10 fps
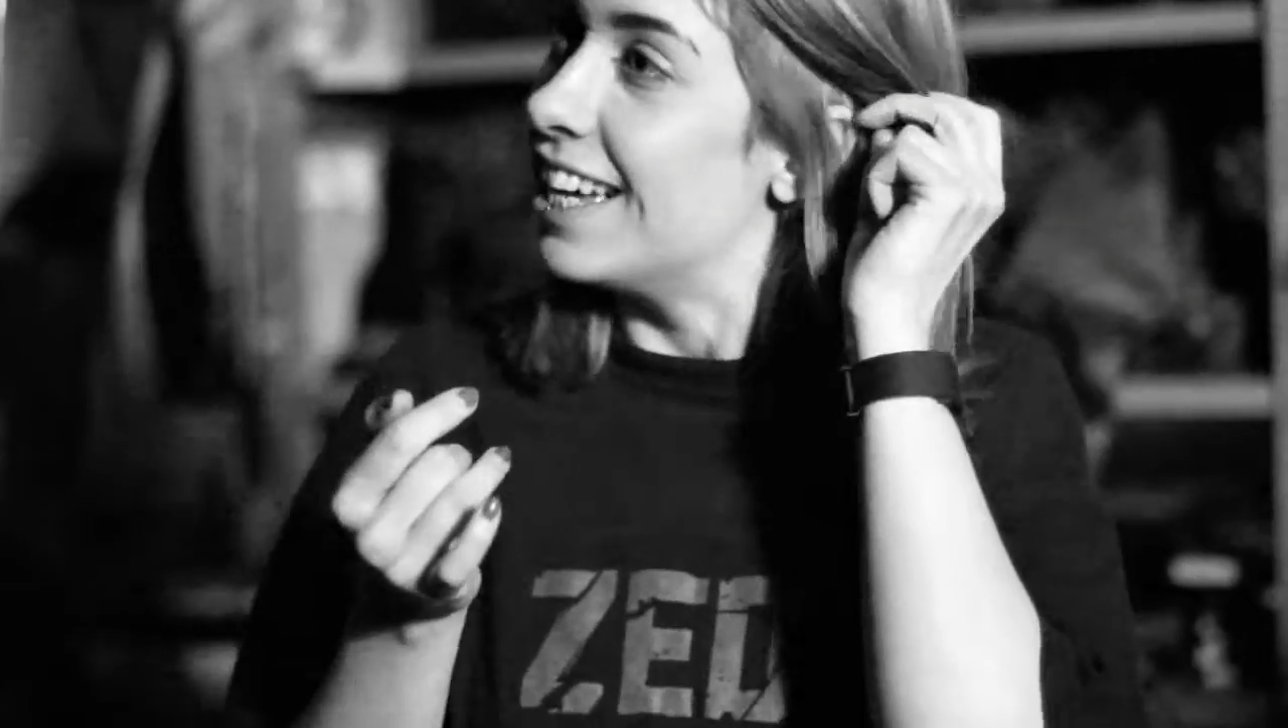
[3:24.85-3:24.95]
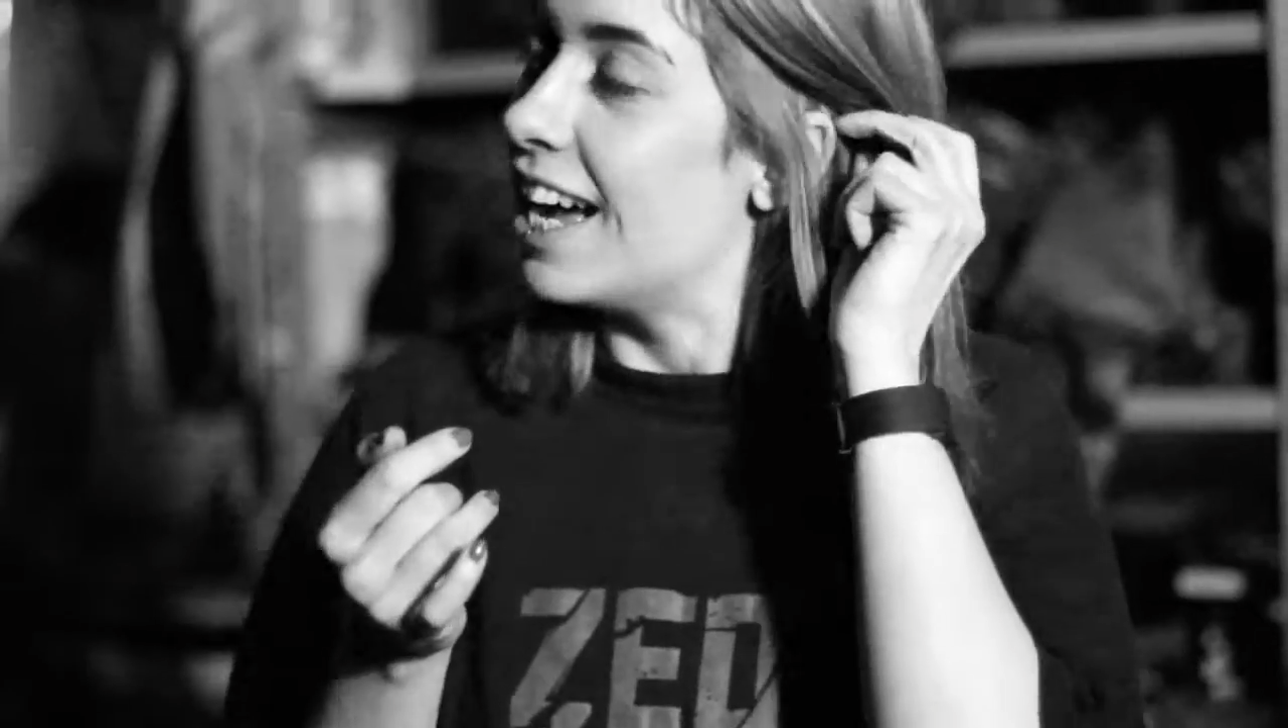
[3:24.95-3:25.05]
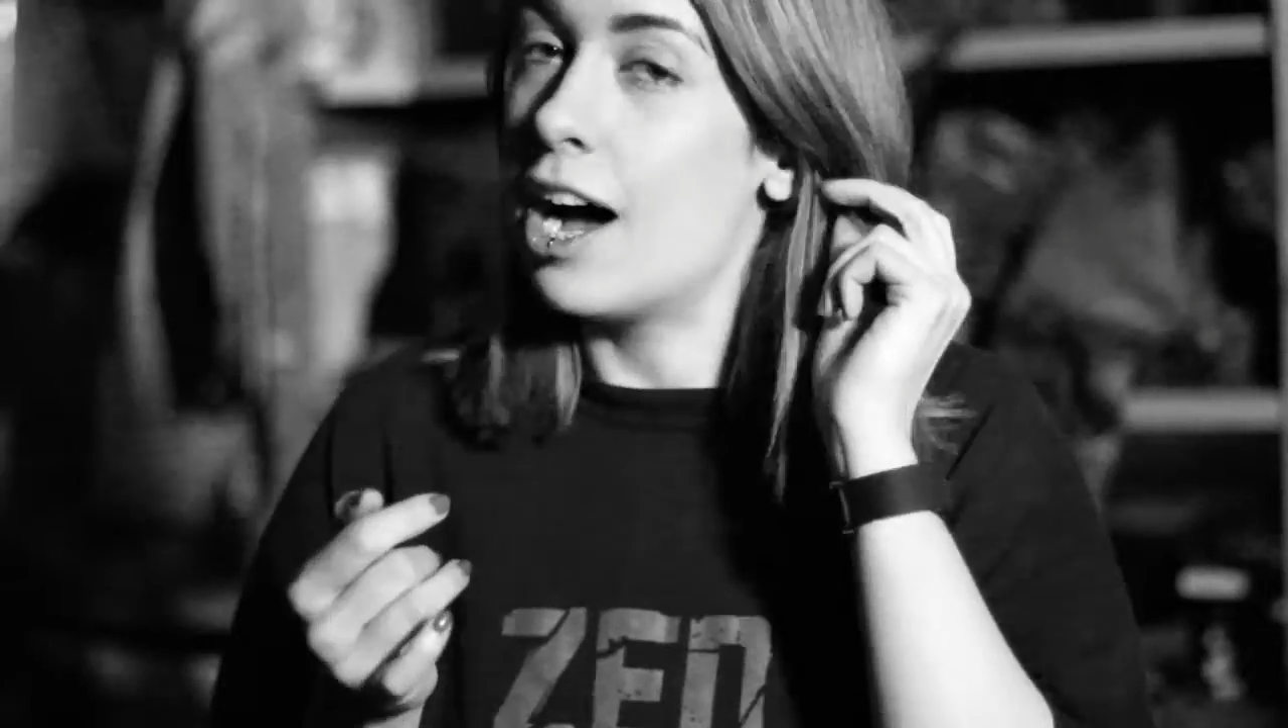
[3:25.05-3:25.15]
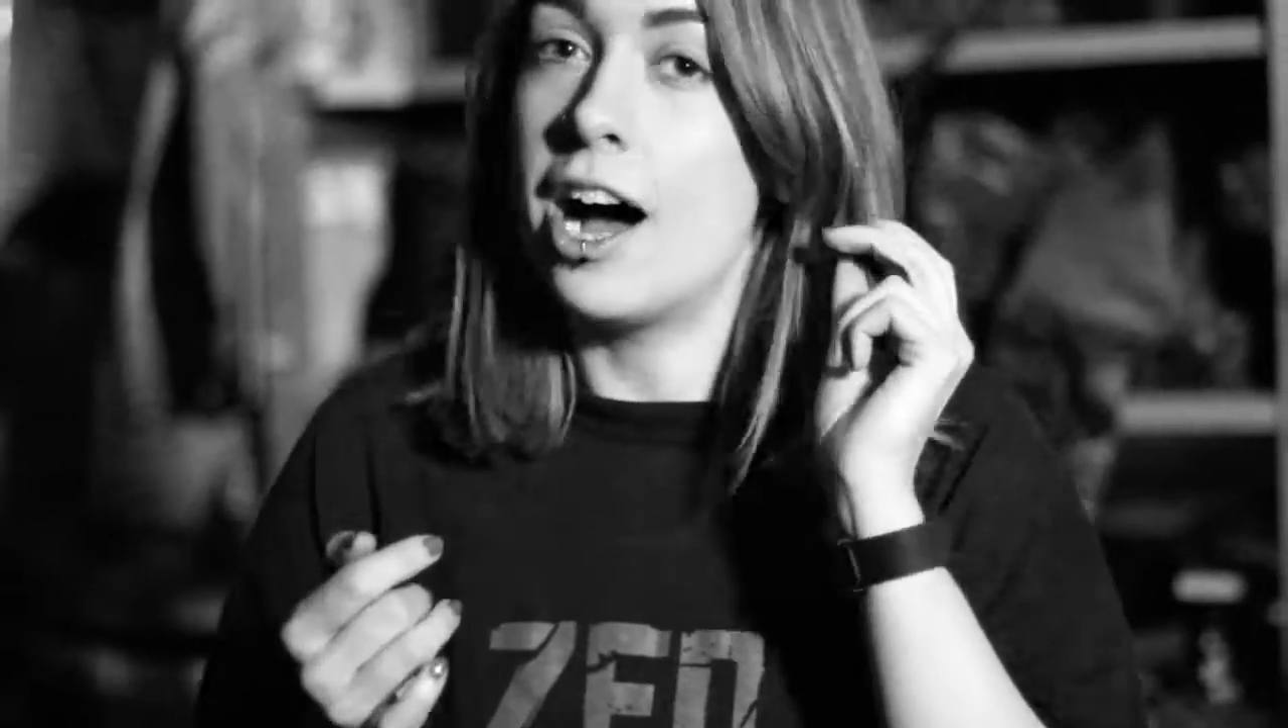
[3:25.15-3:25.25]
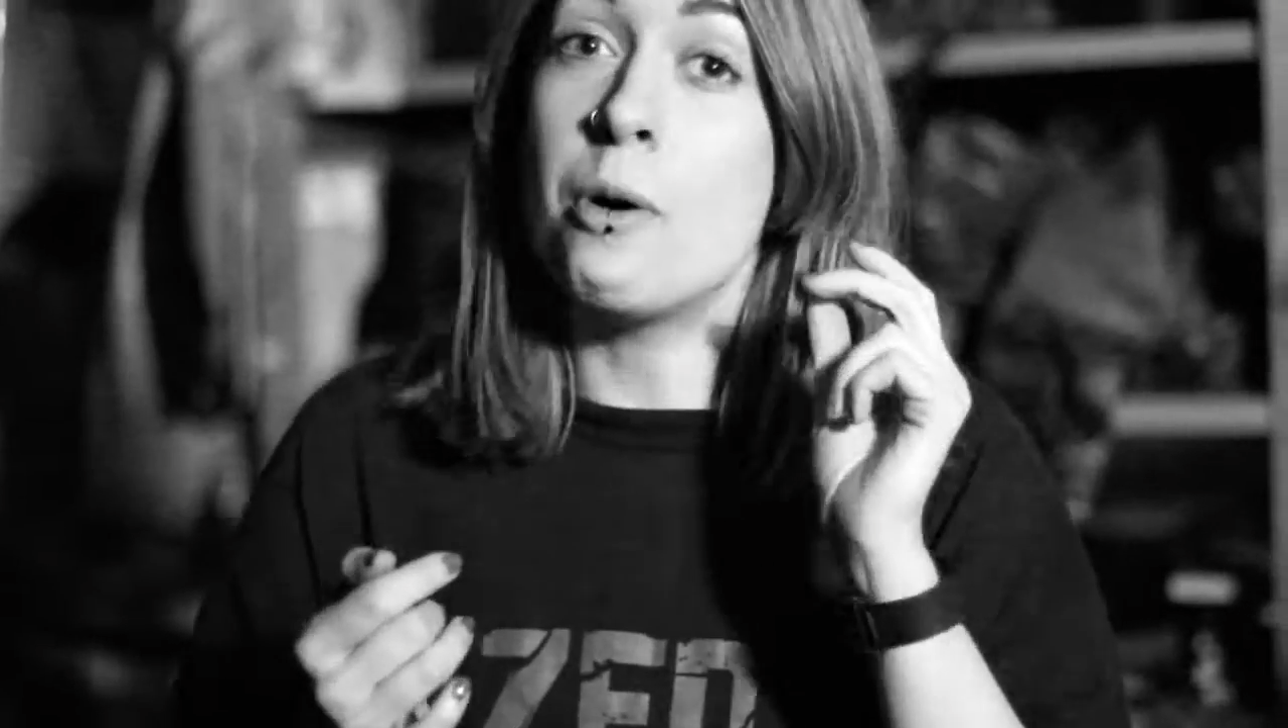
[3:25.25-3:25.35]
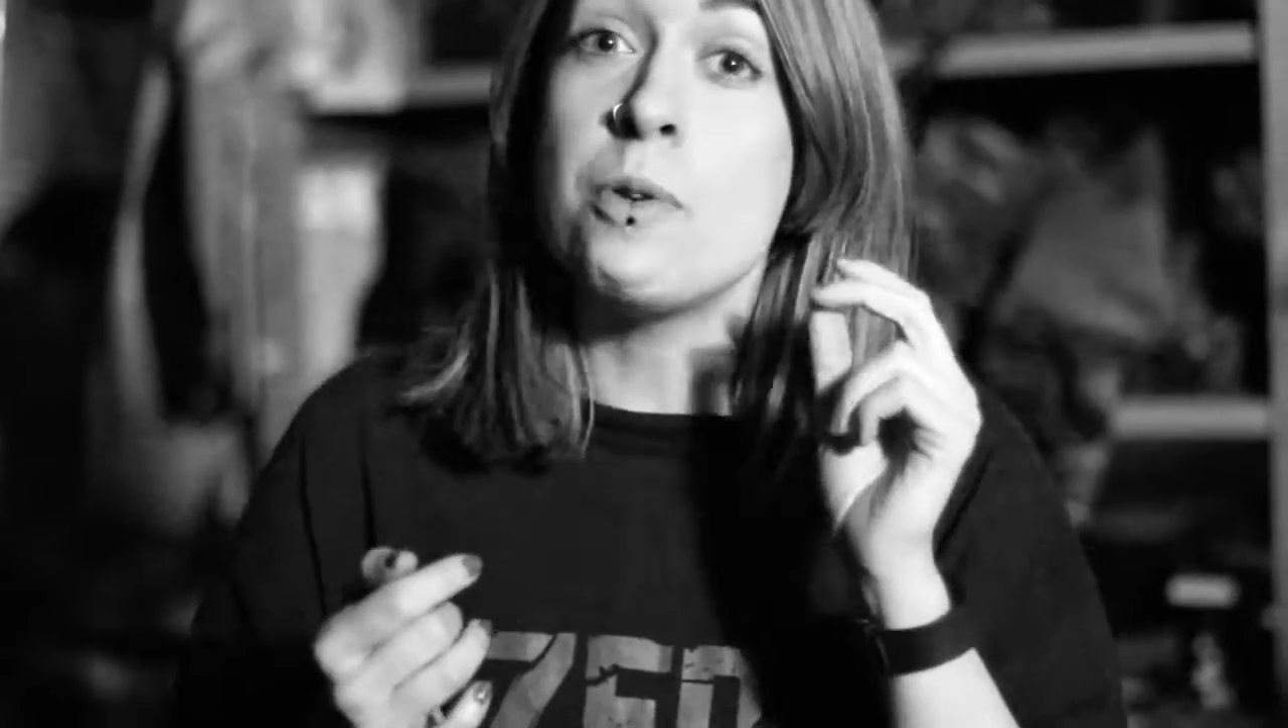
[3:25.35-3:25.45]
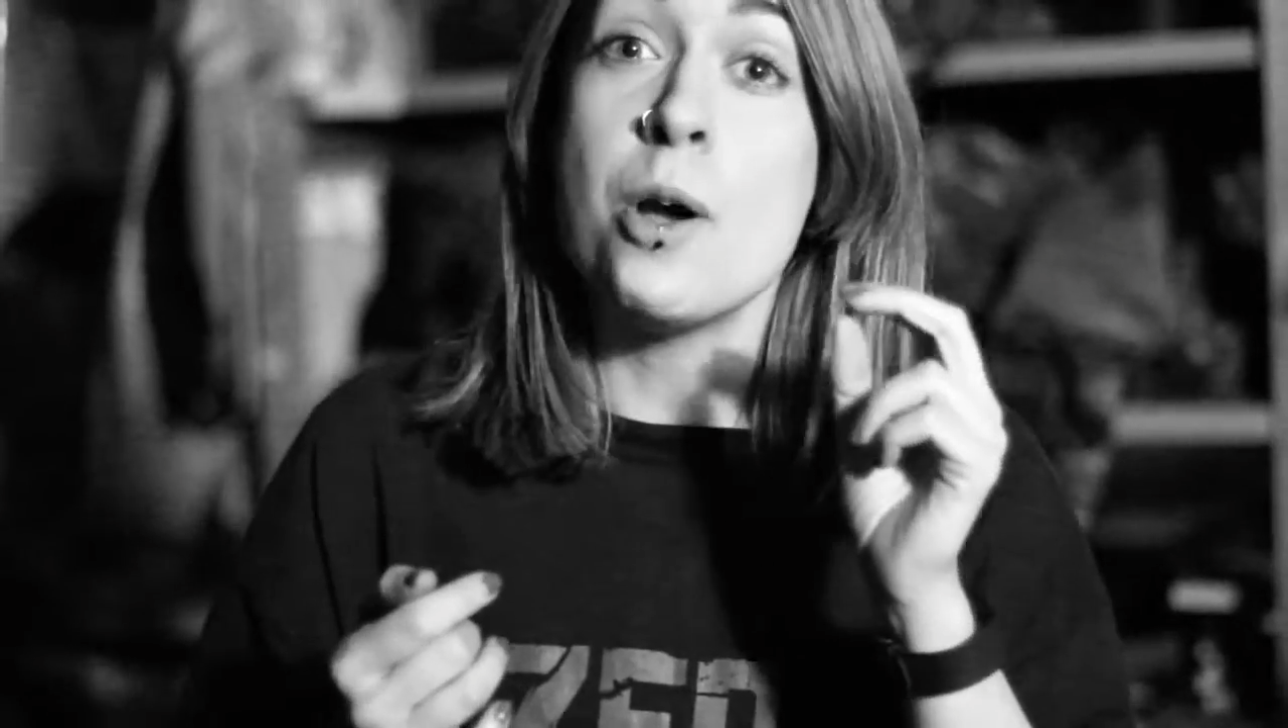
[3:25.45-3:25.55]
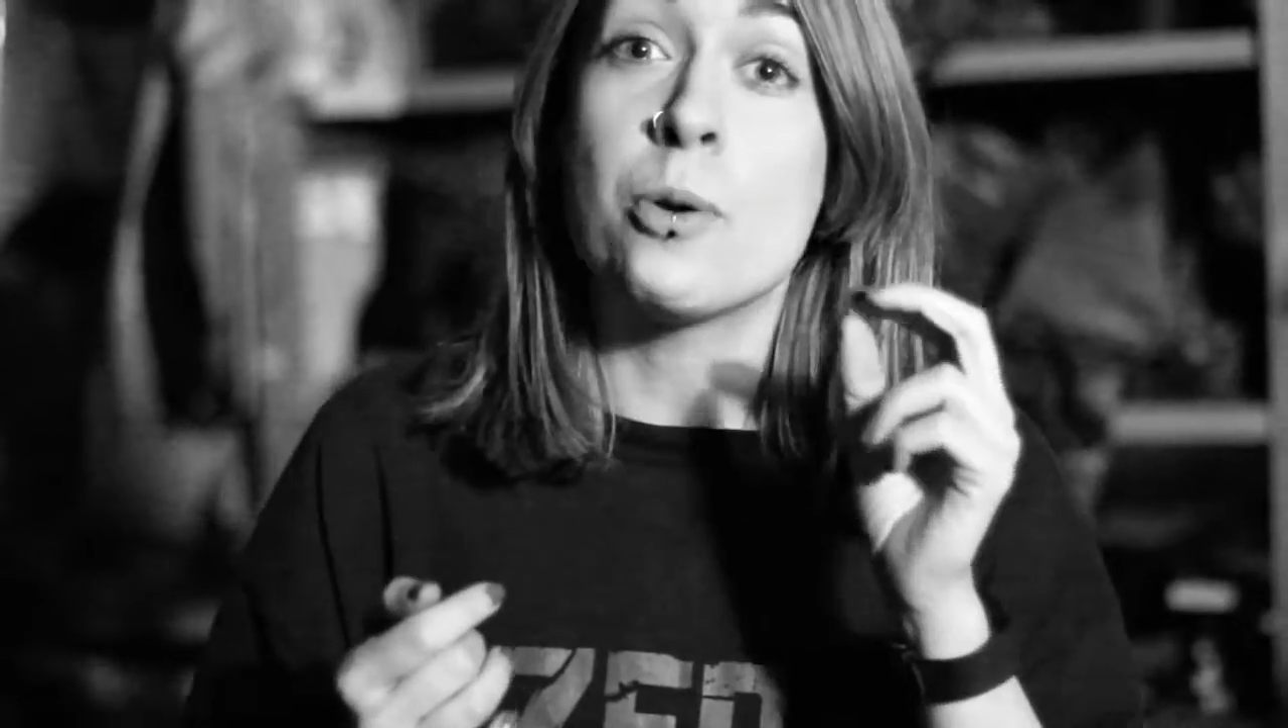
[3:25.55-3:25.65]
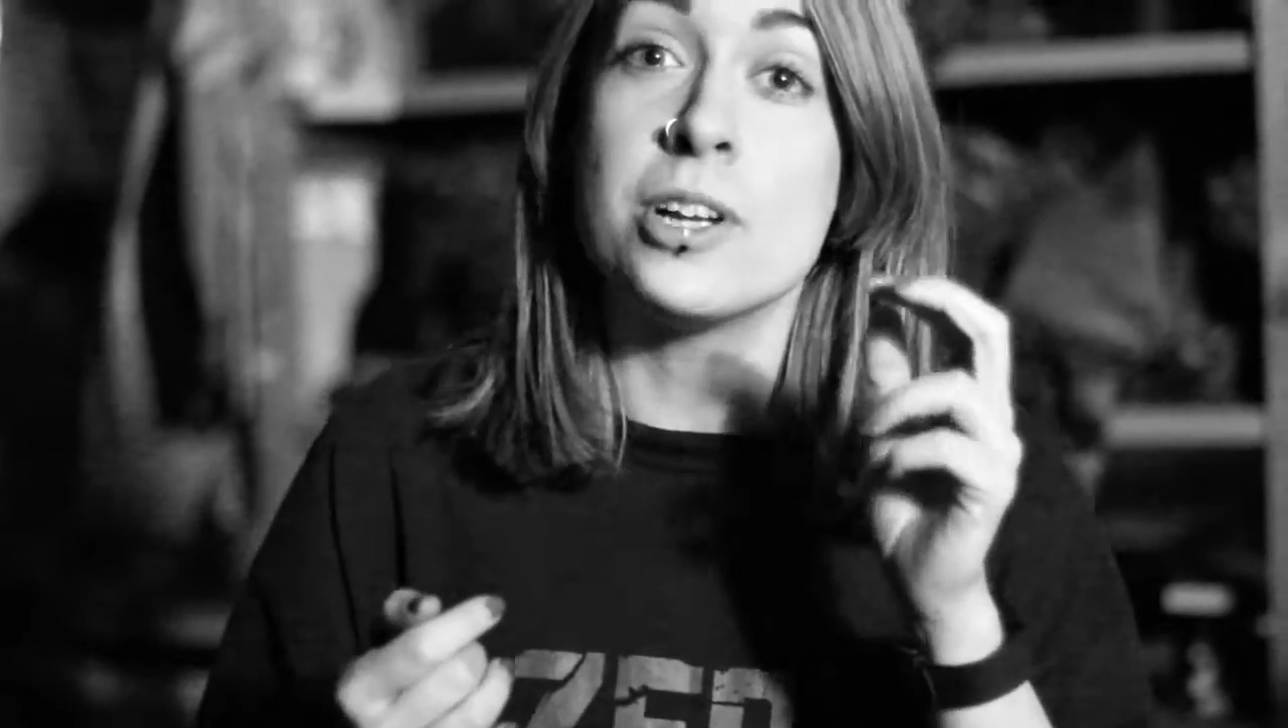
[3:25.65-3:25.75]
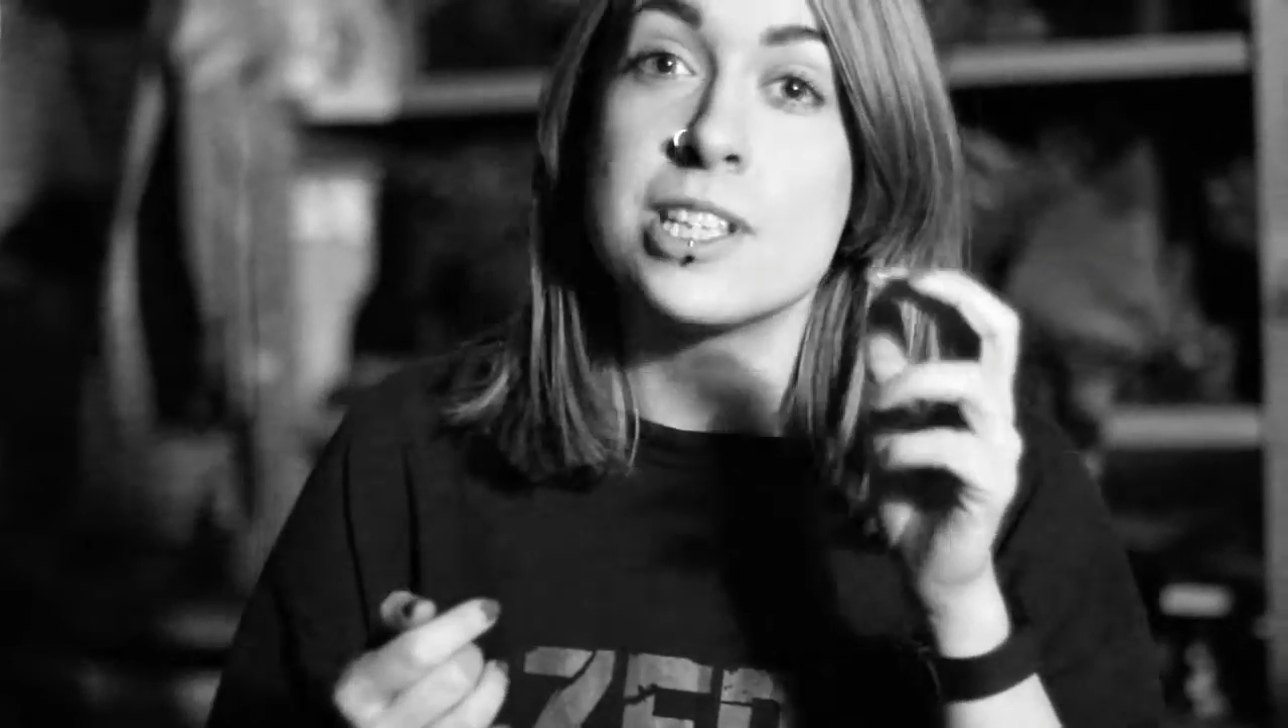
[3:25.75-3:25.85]
Okay. Oh
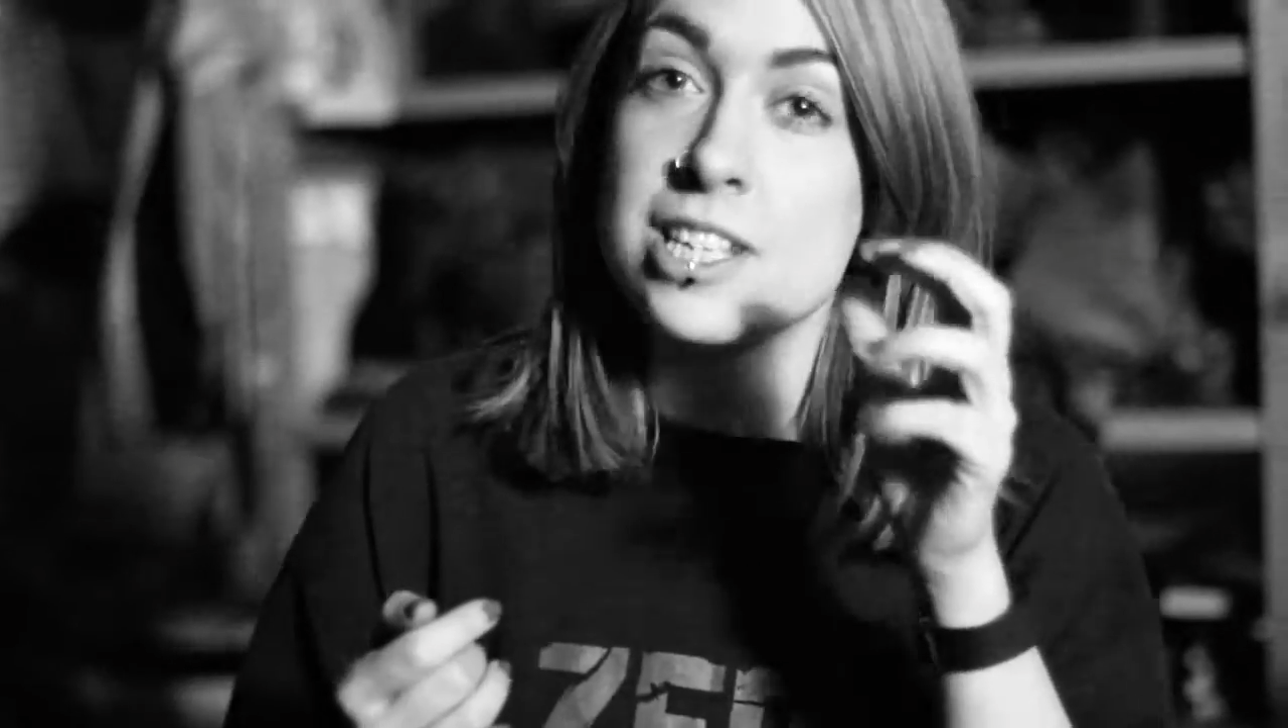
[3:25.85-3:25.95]
no, Well,